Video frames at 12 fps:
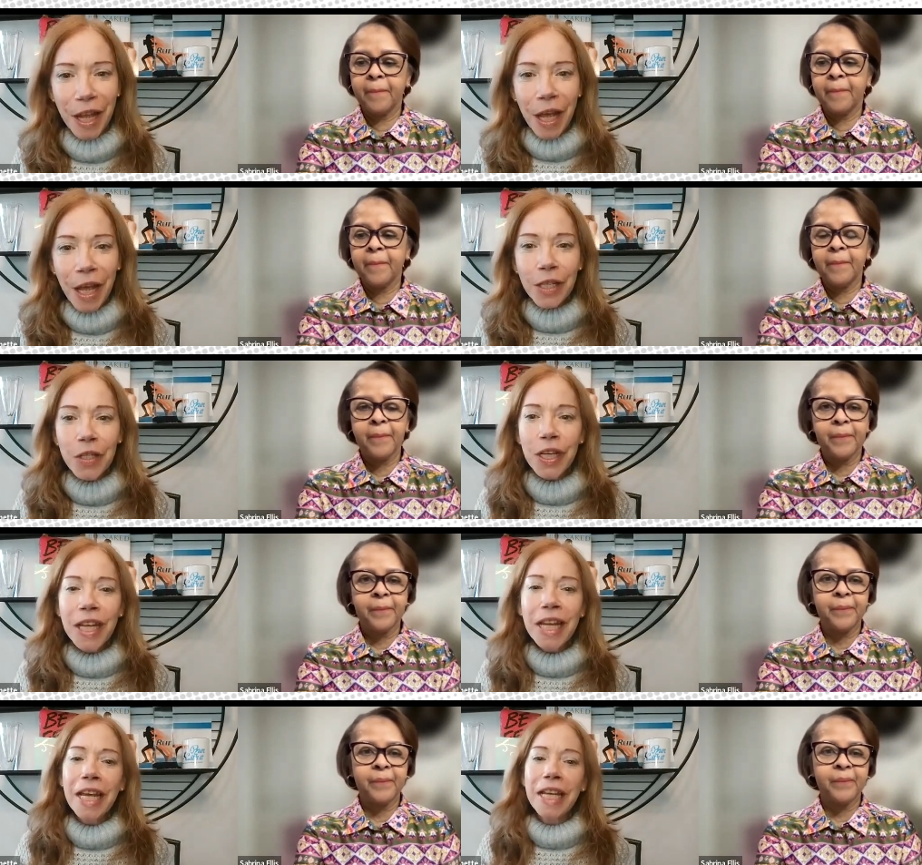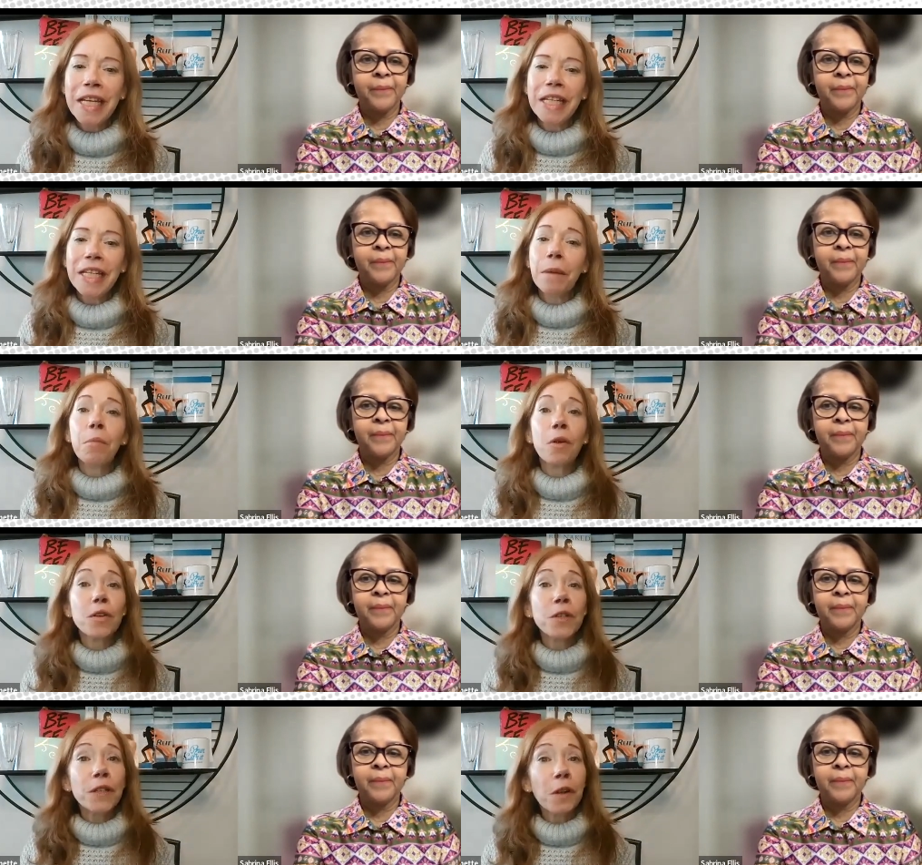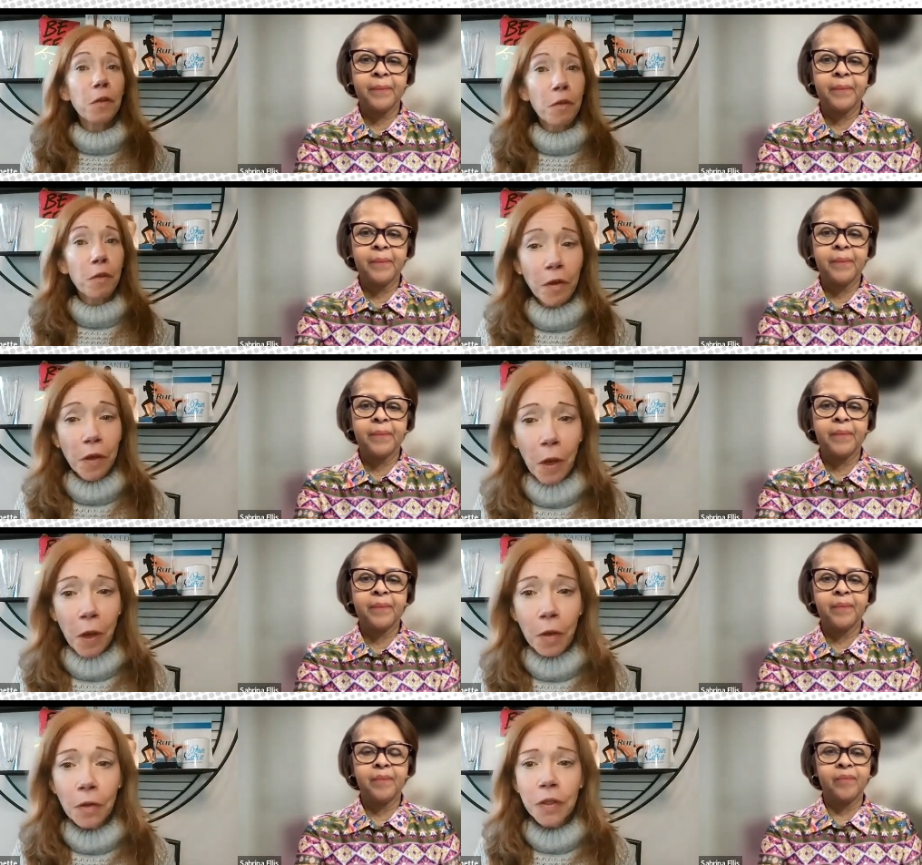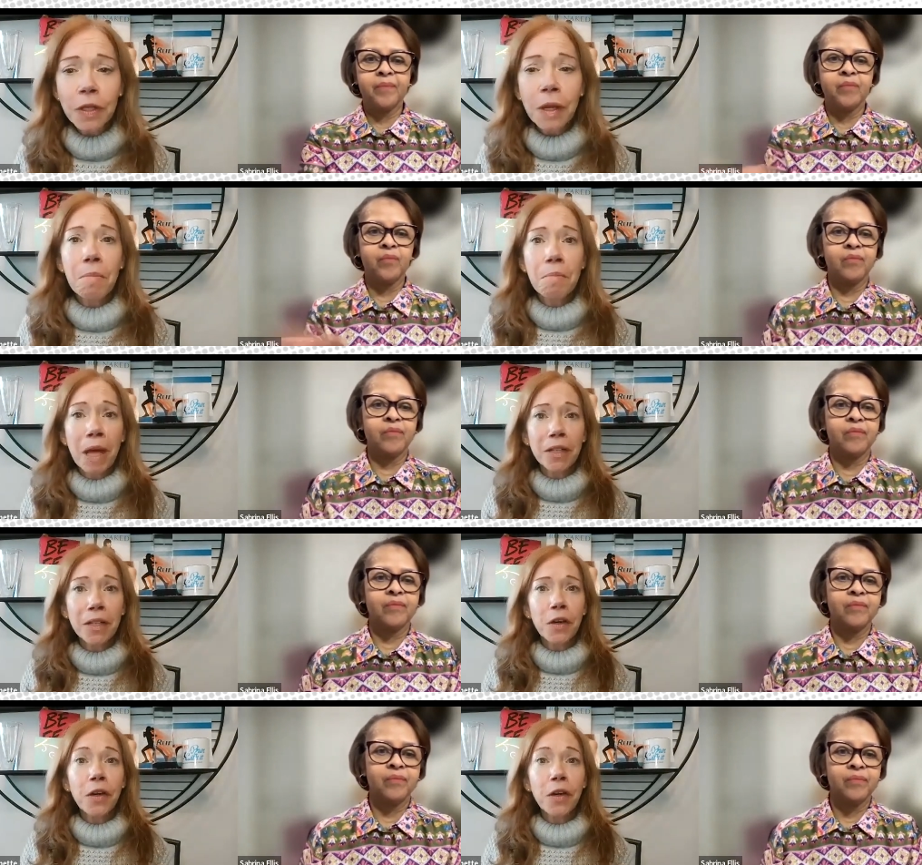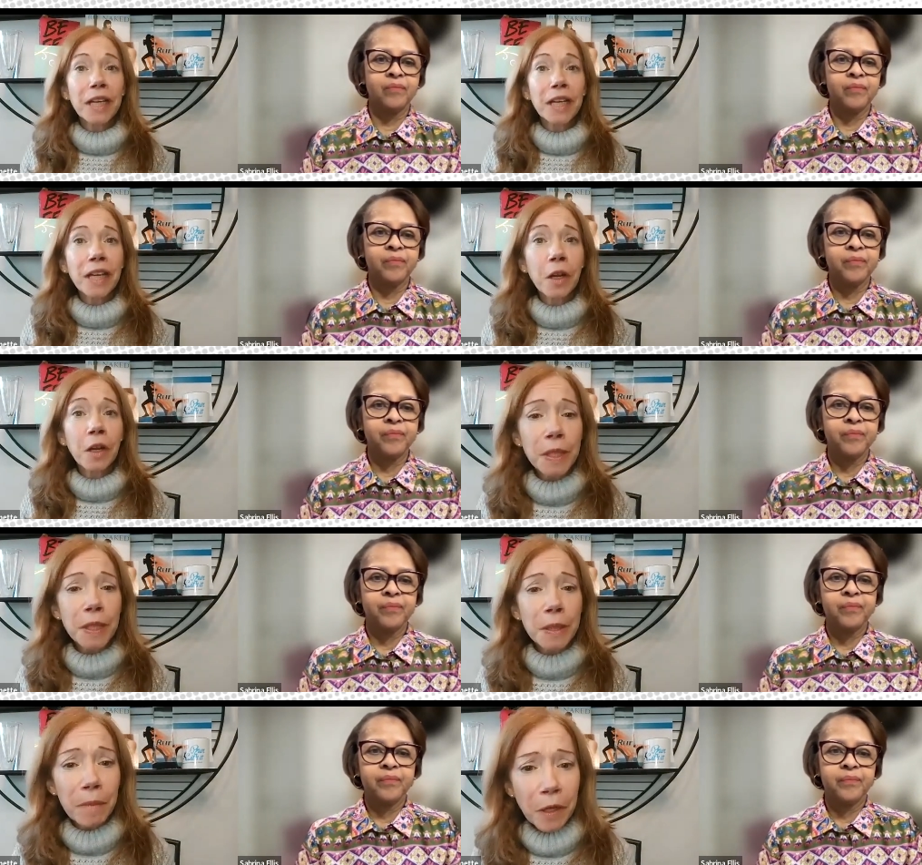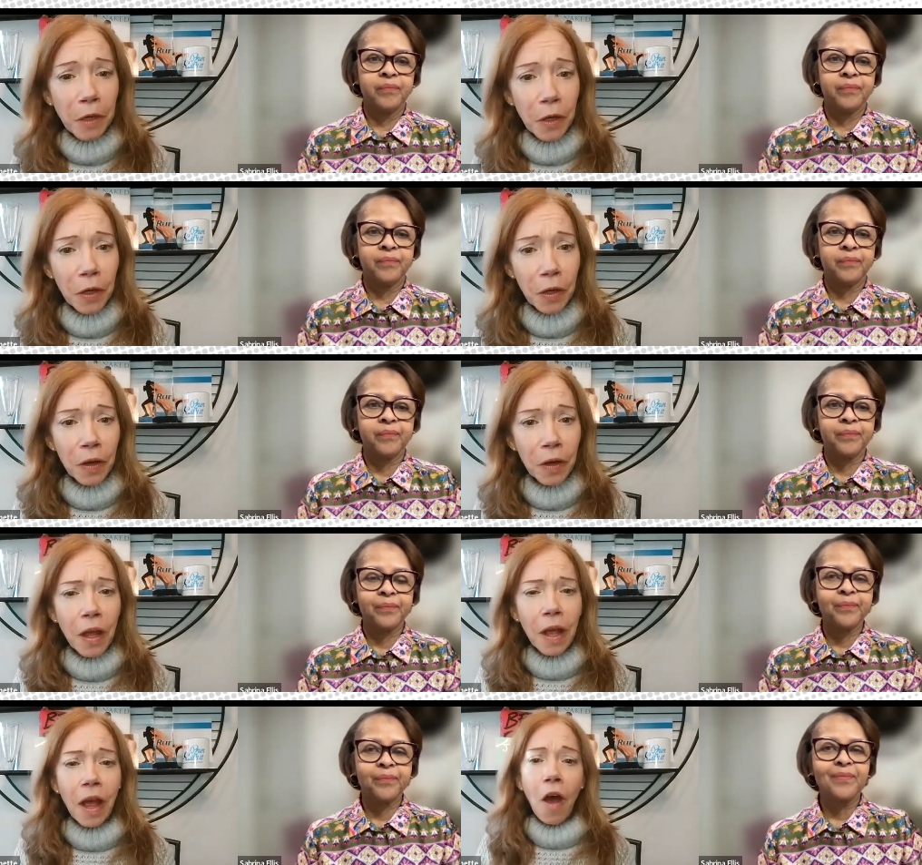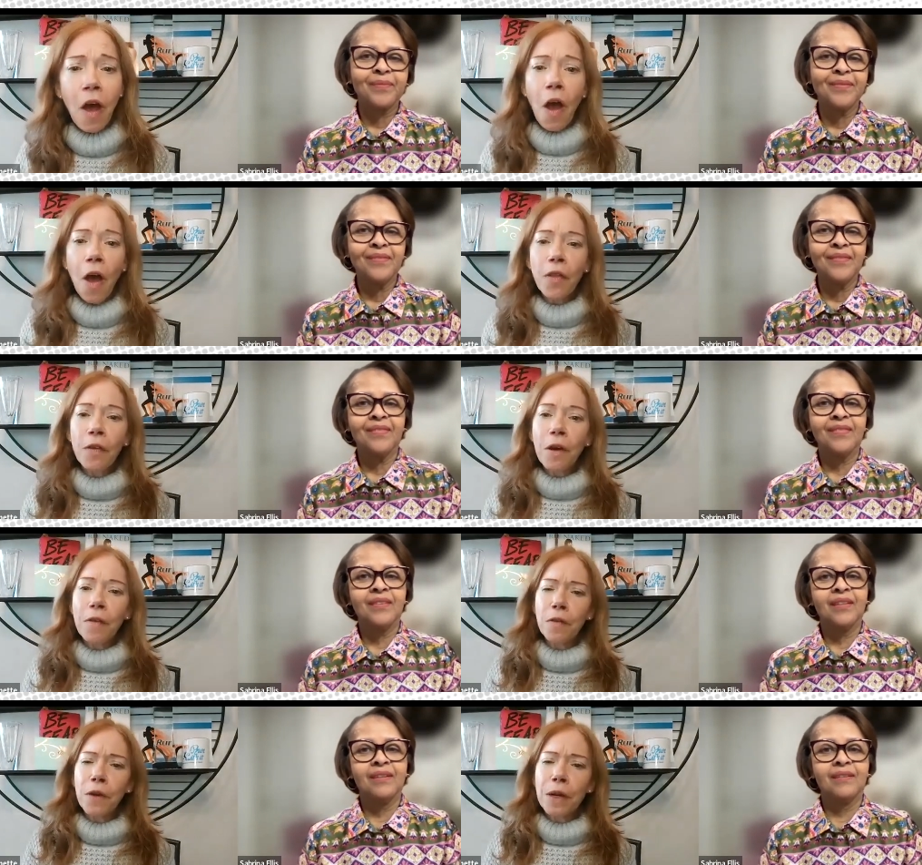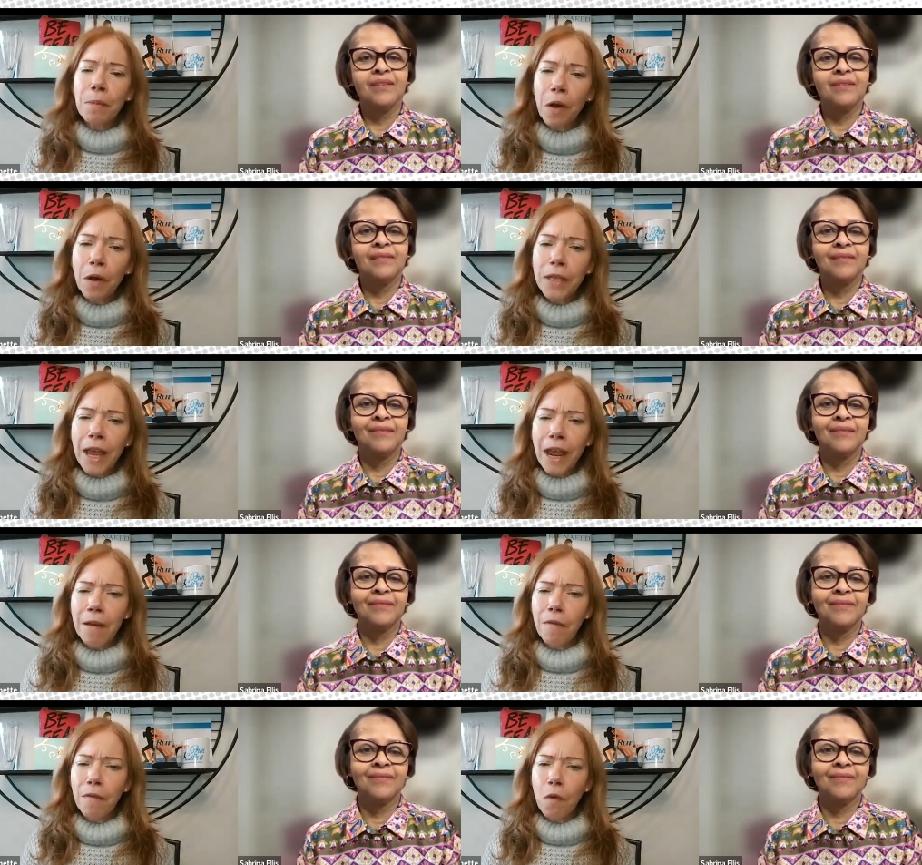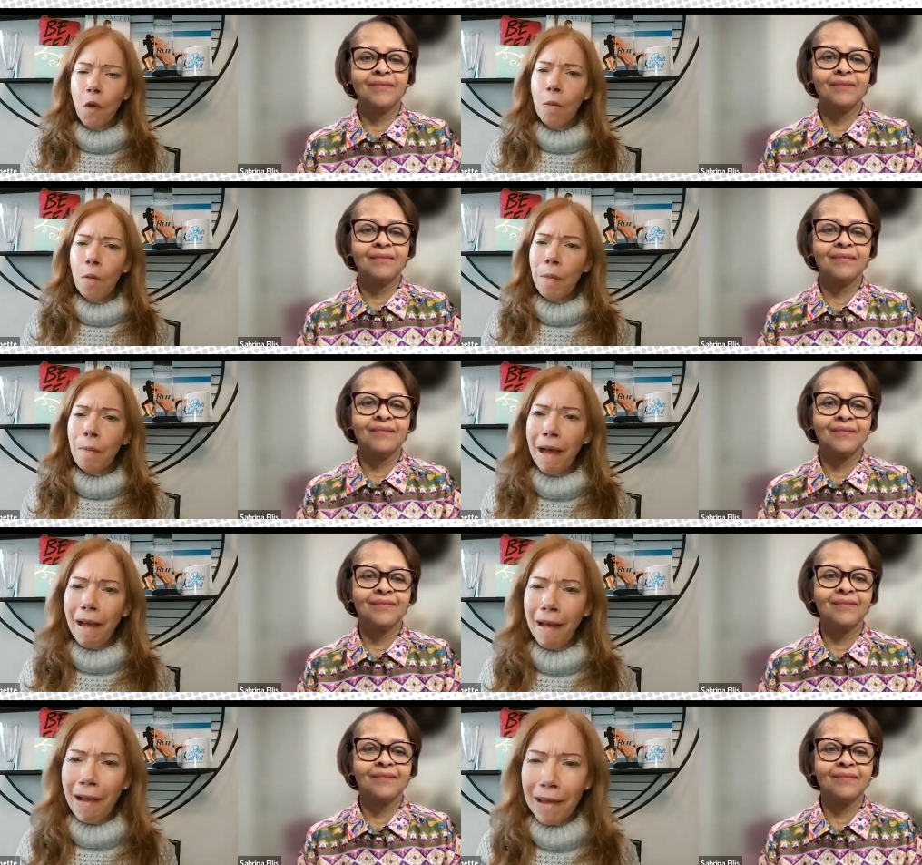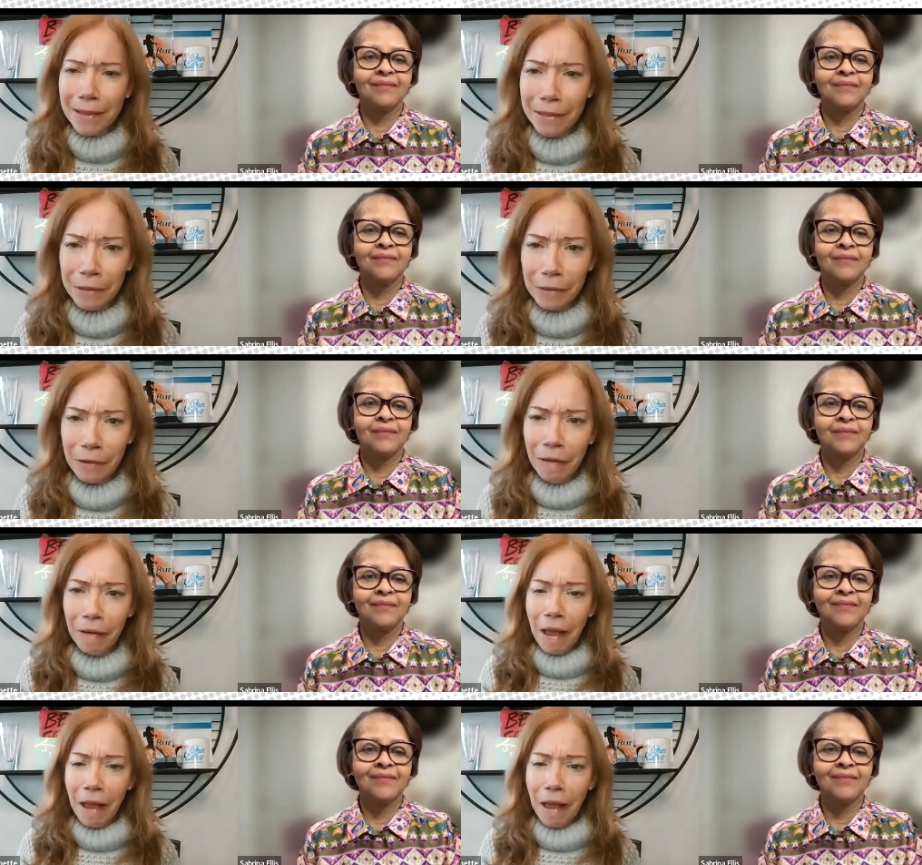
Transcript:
Speaker 1: She is a personal growth coach, mentor, keynote speaker, author of three books, and former pastor.